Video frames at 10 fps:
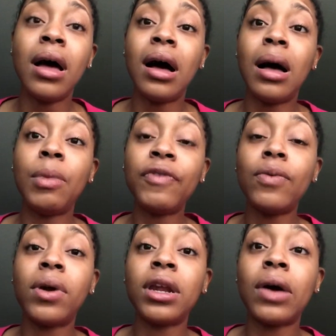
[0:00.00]
If
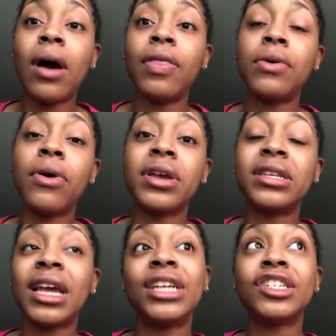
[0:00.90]
you want to know how the
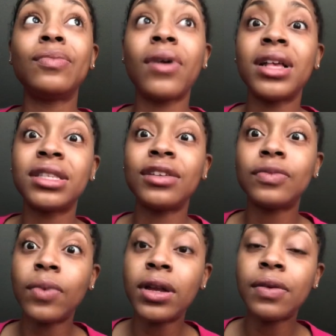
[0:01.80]
orientation
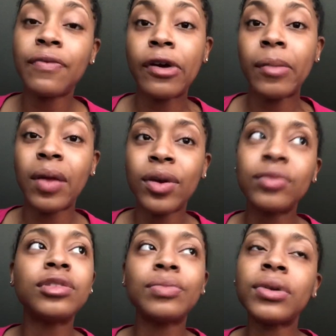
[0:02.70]
process went for me,
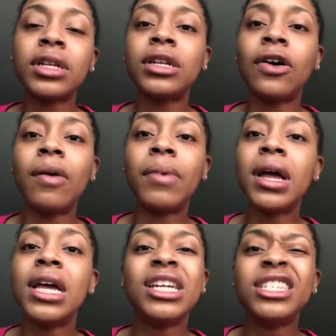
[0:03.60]
which was pretty dope,
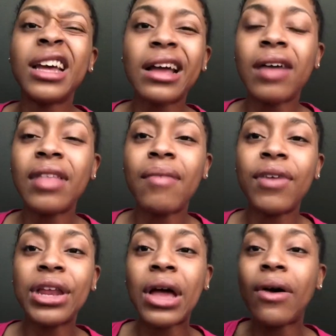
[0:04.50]
check out that
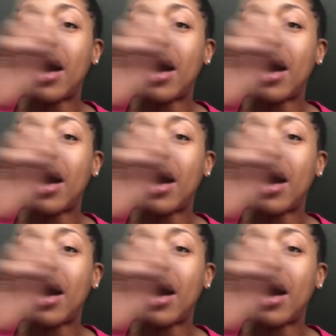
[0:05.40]
video.